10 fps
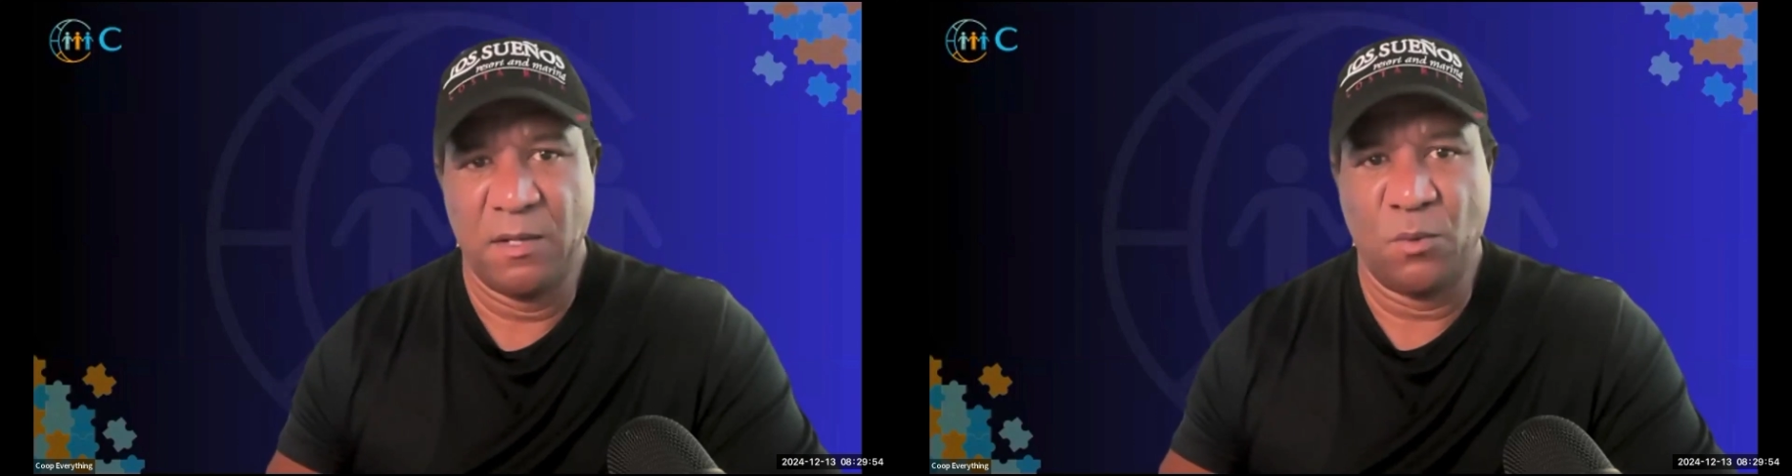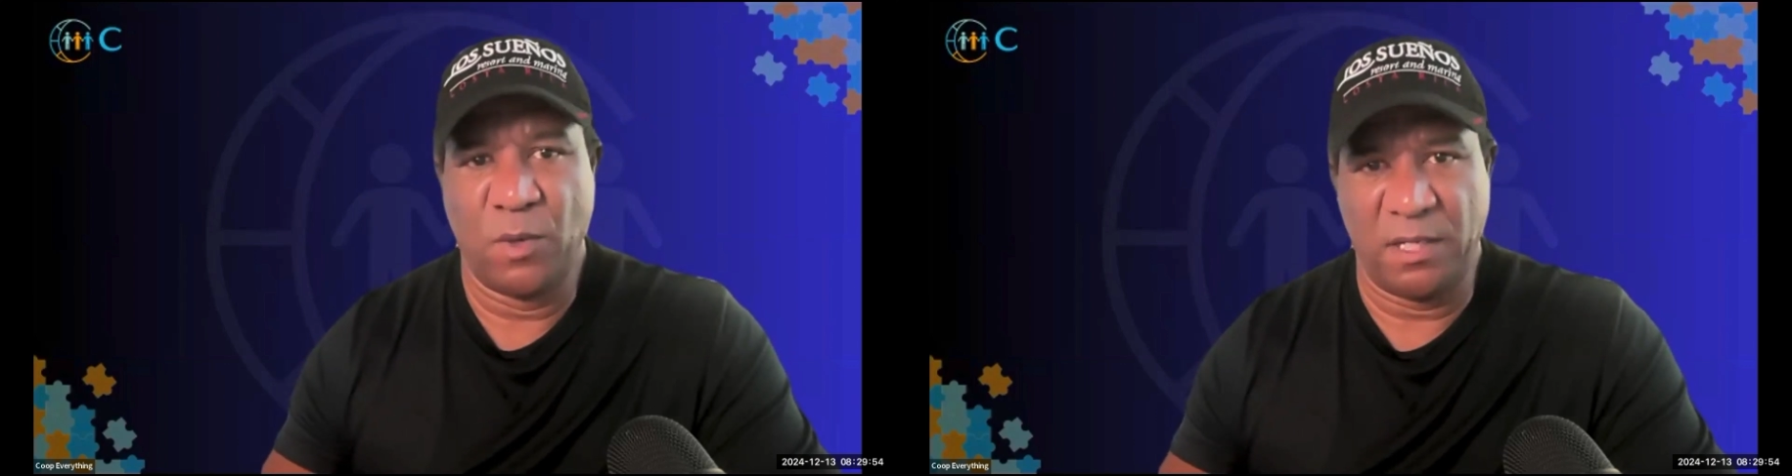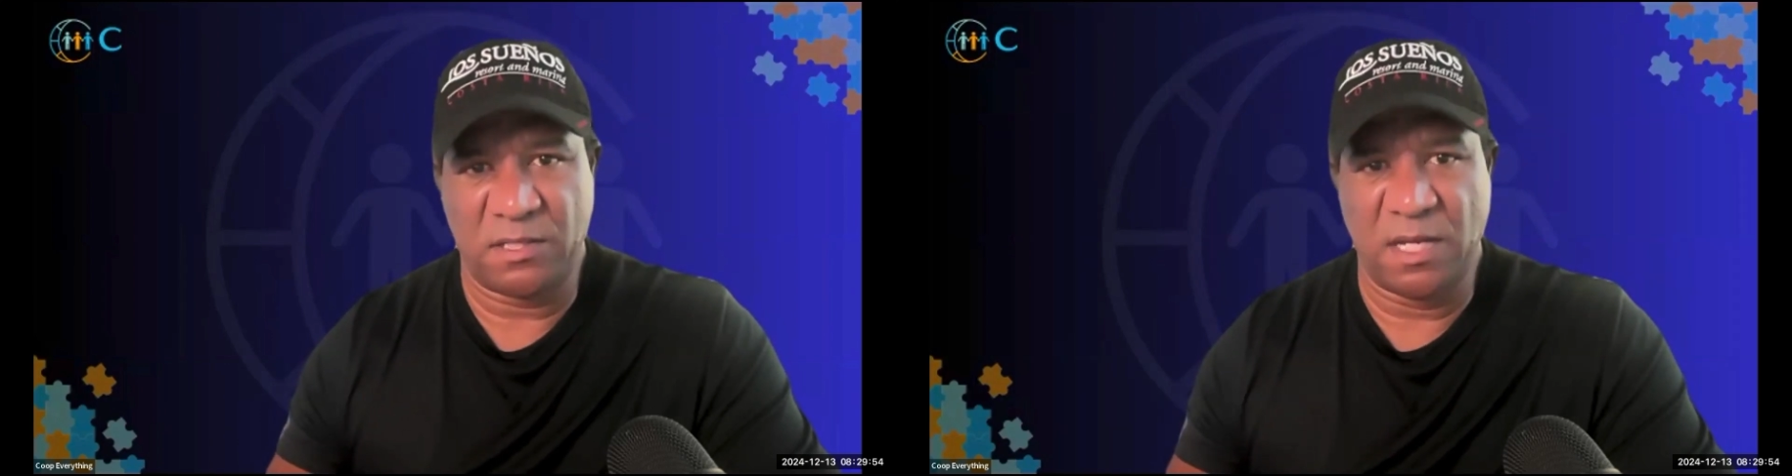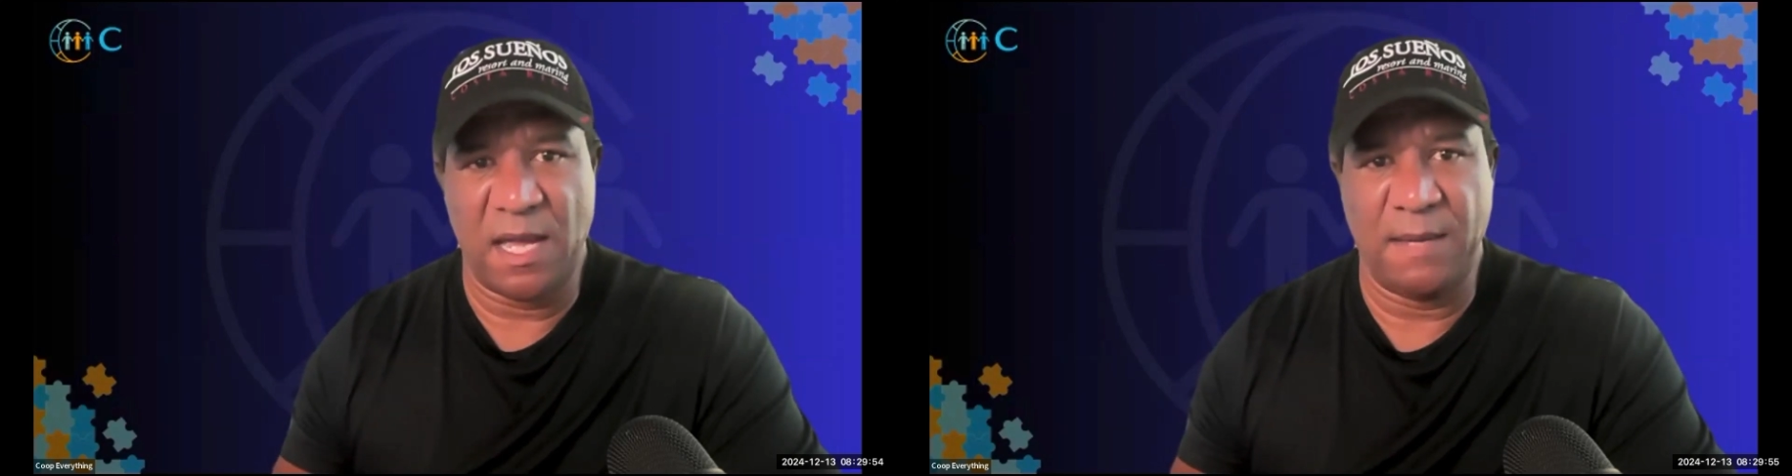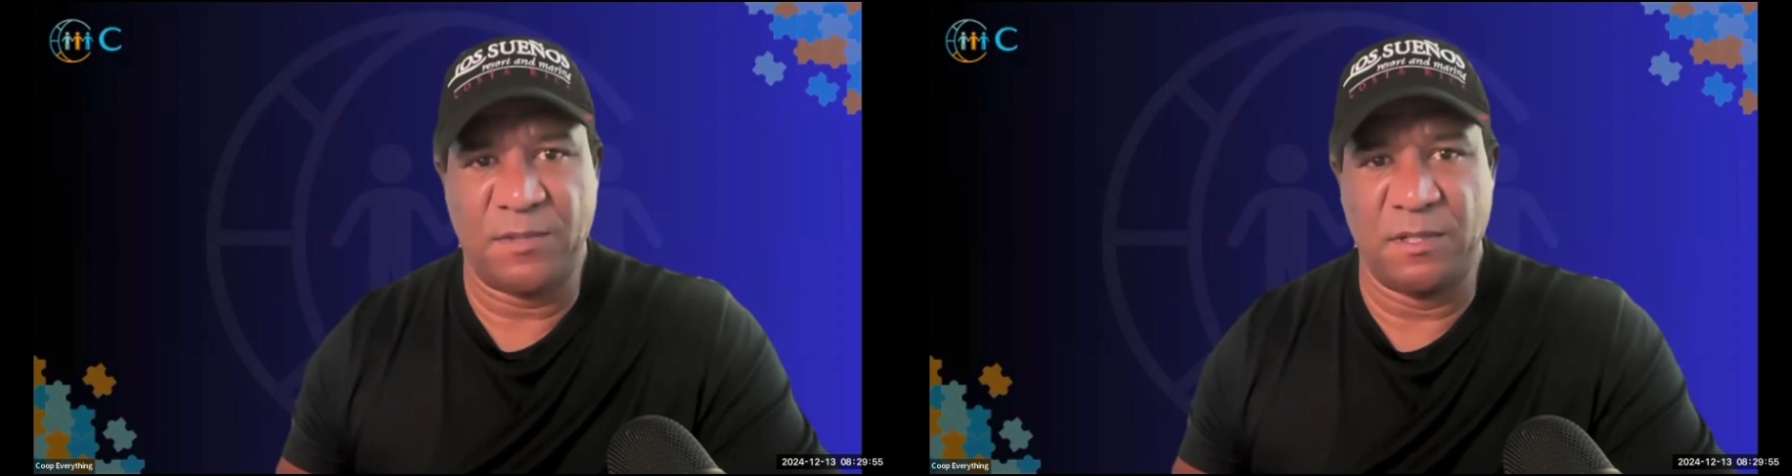when it's
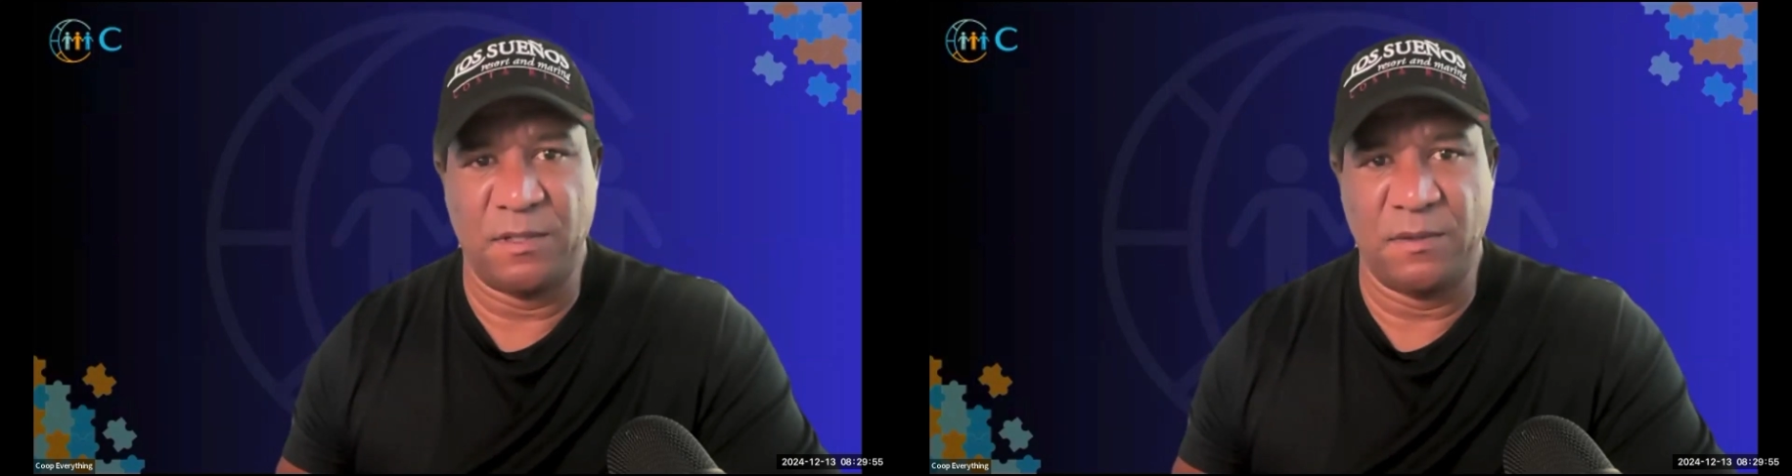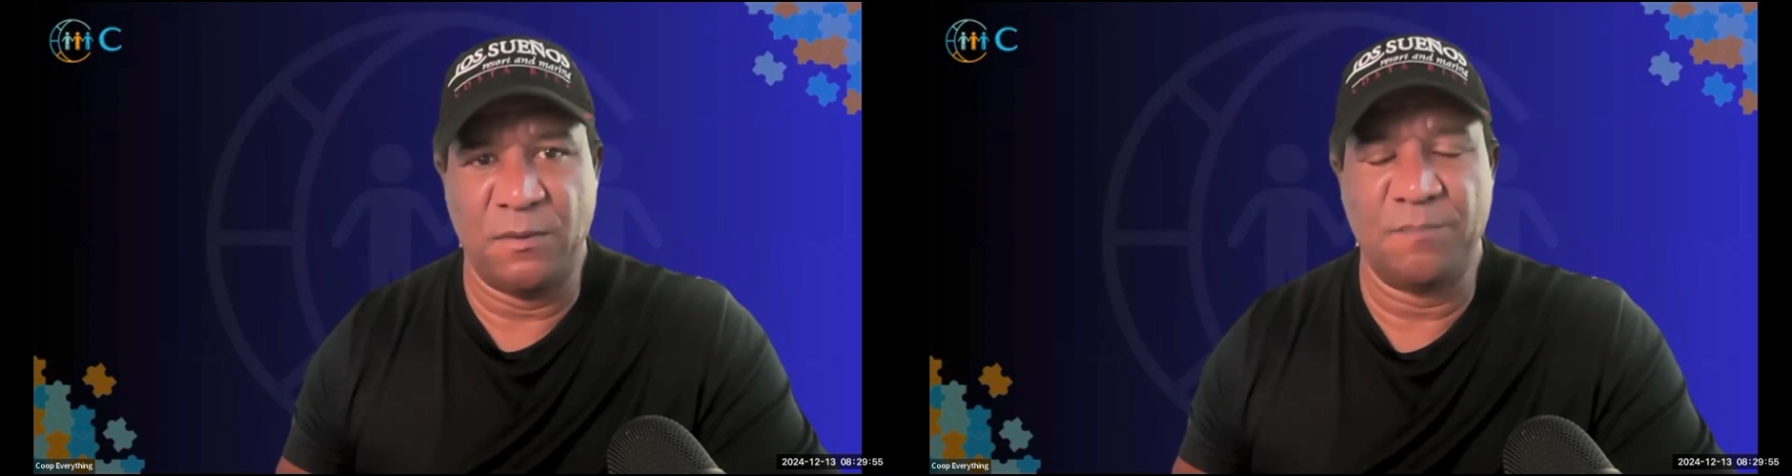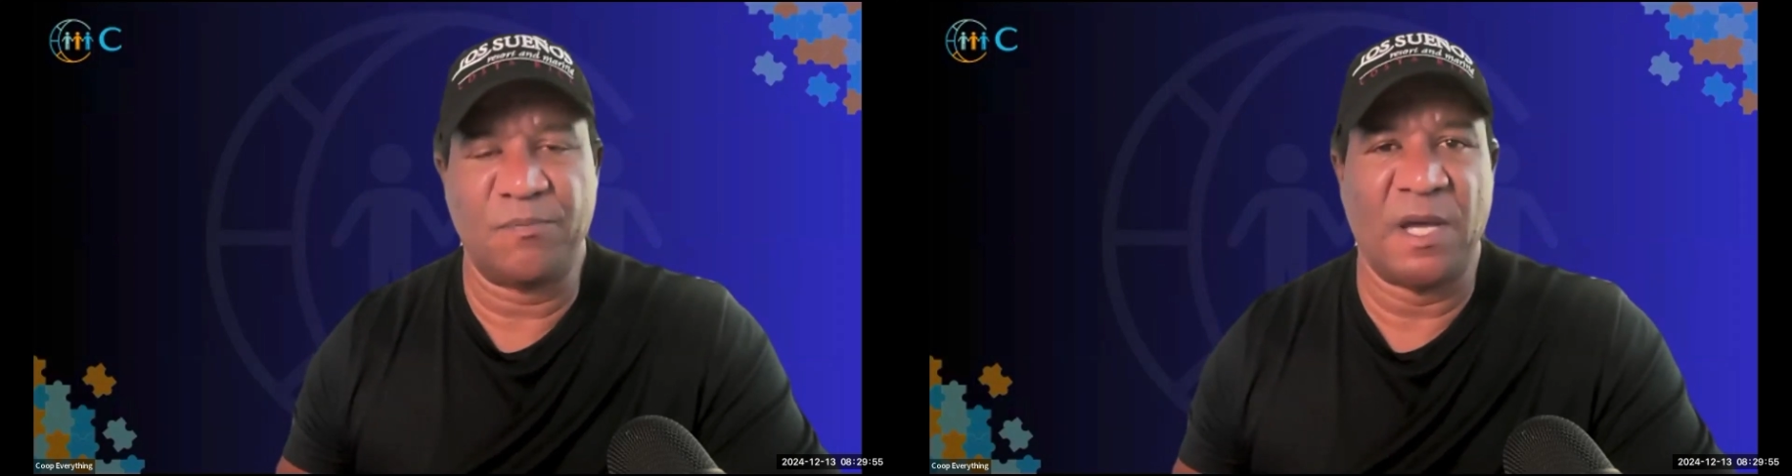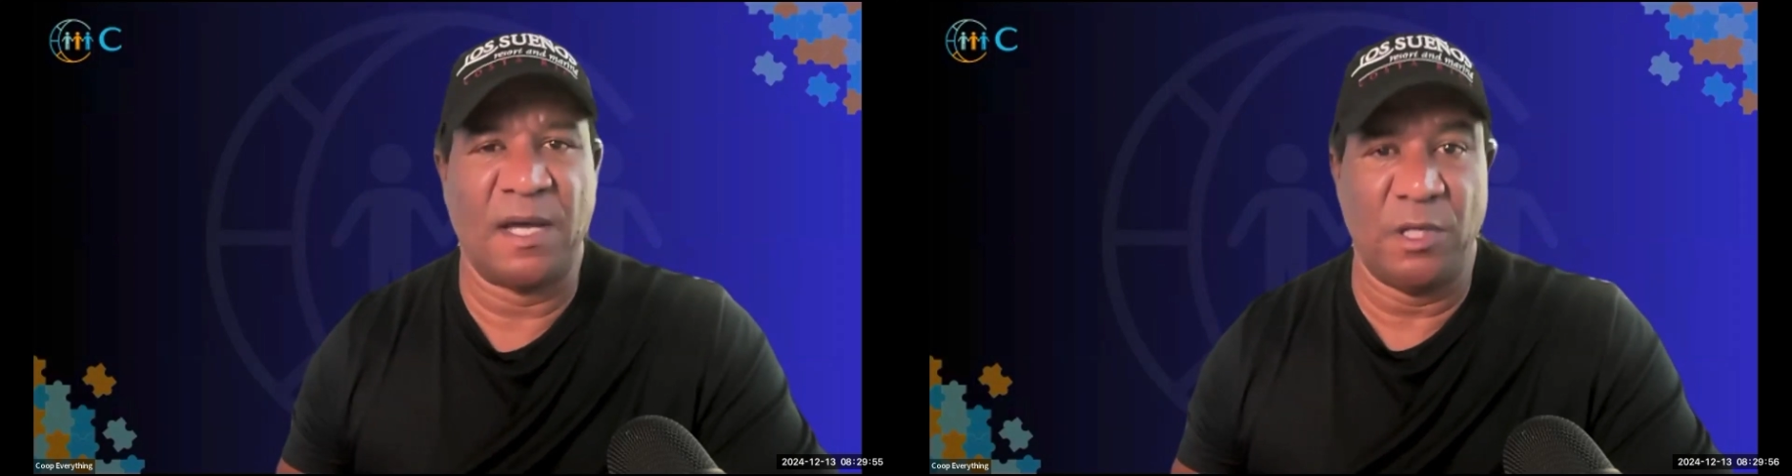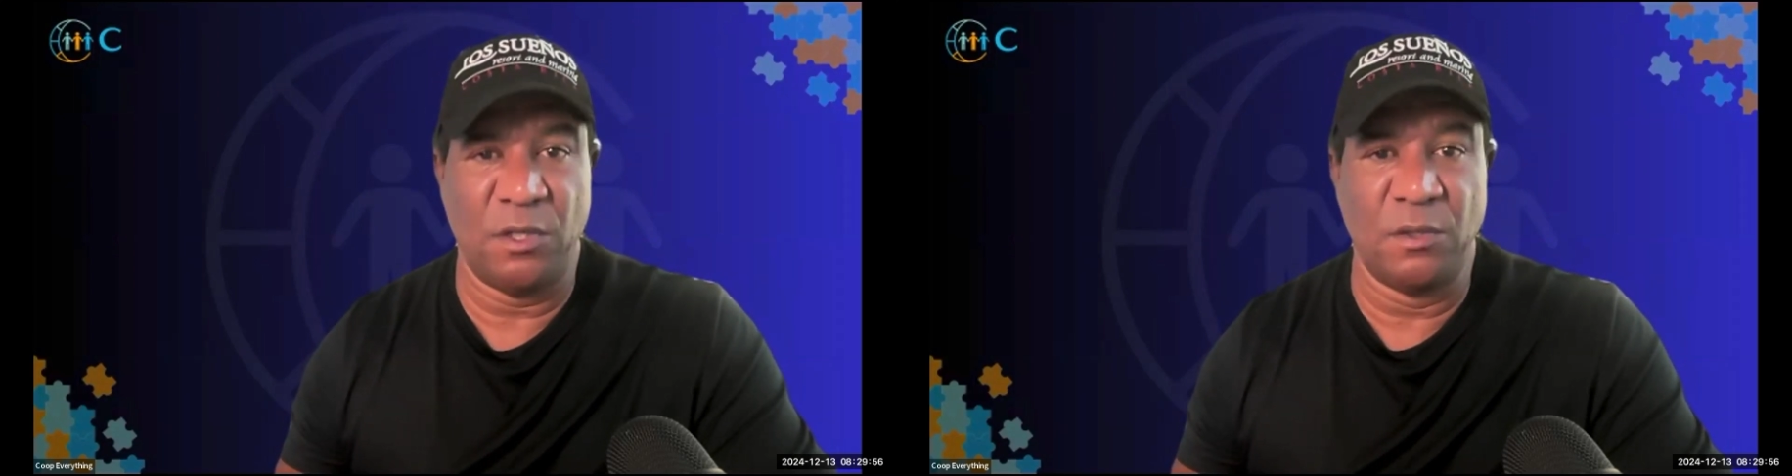time to
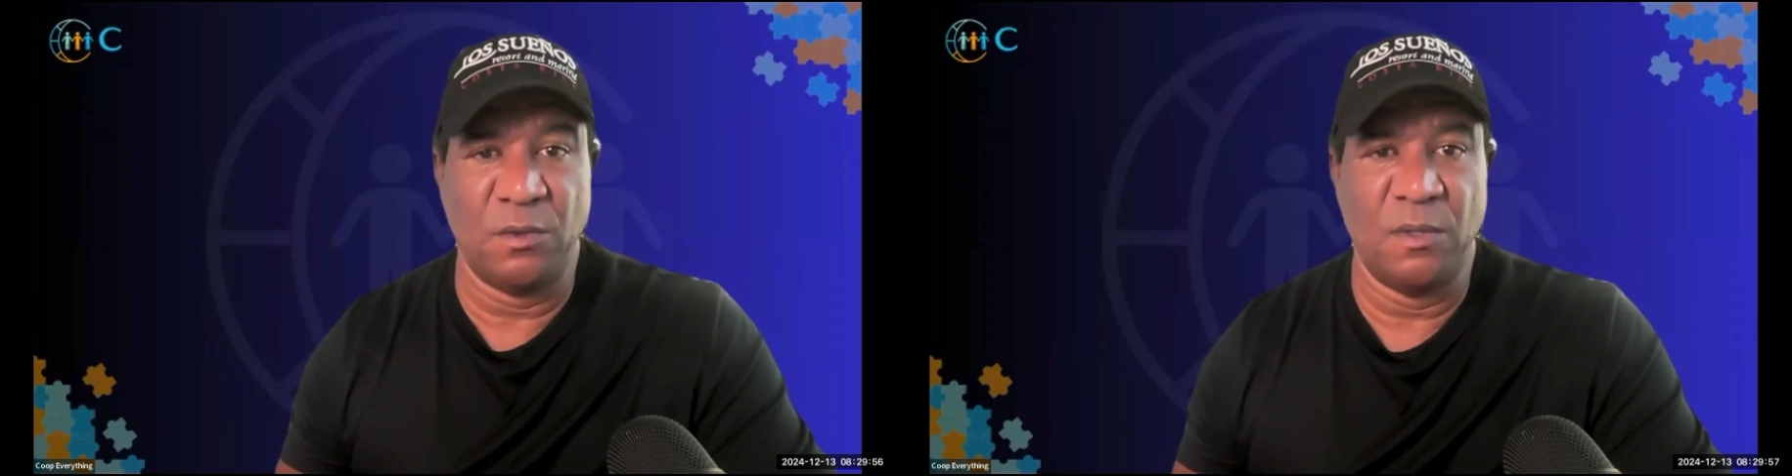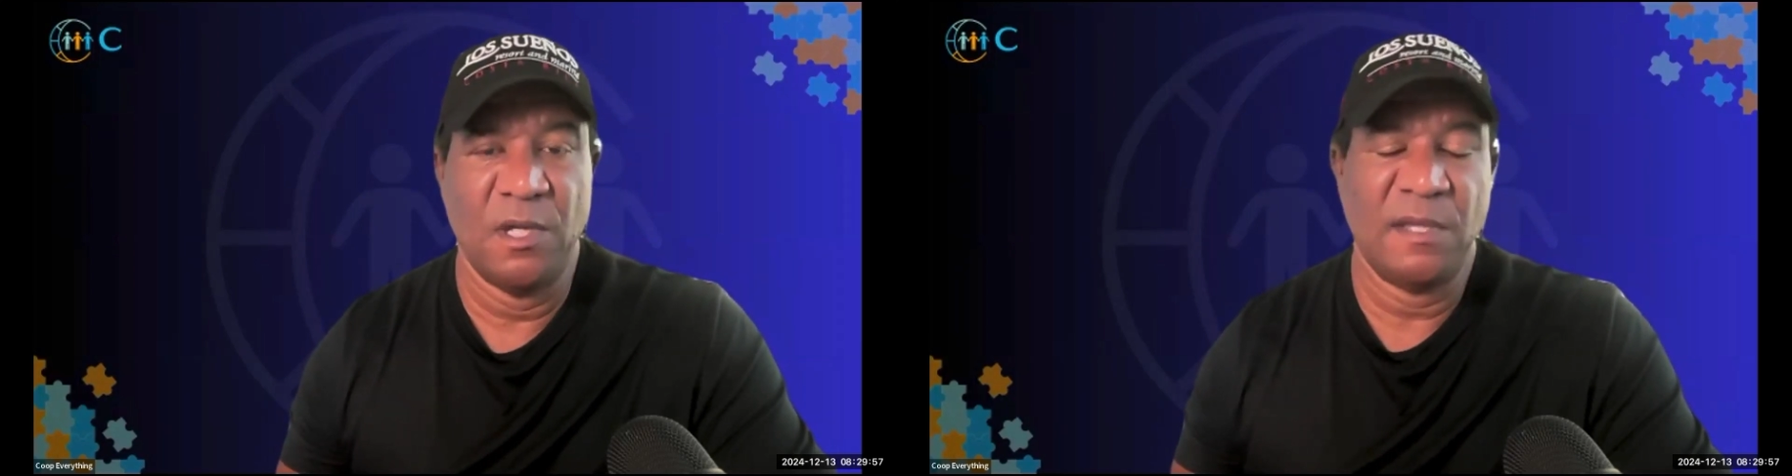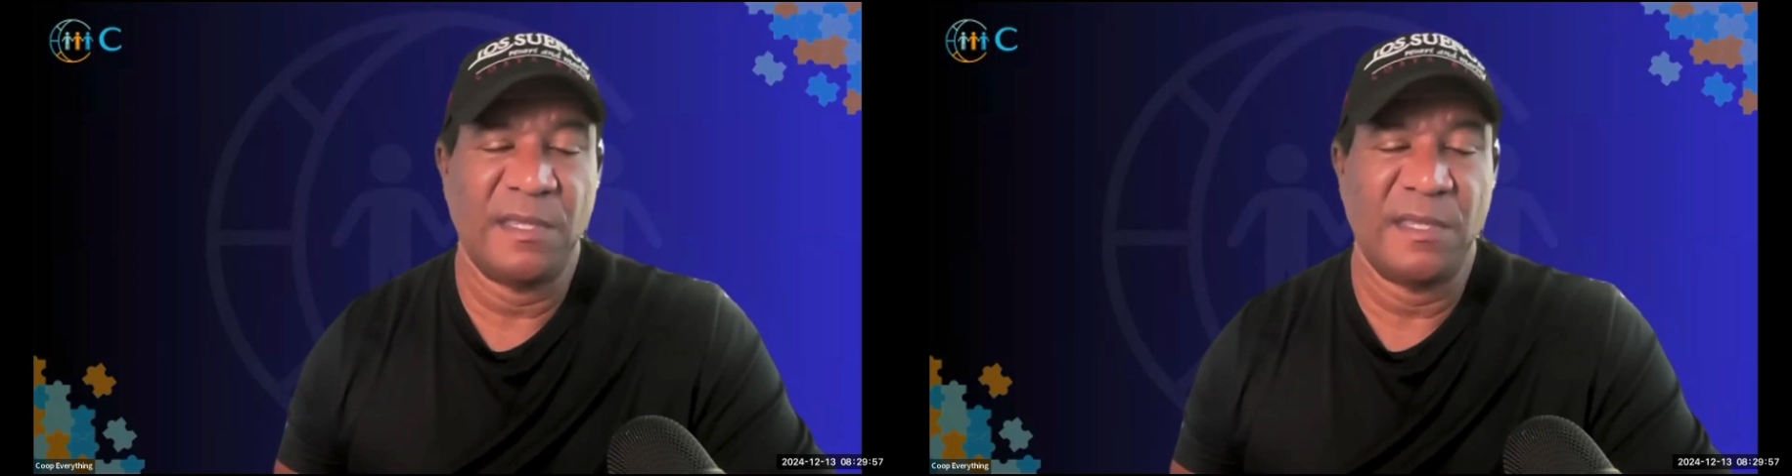renew,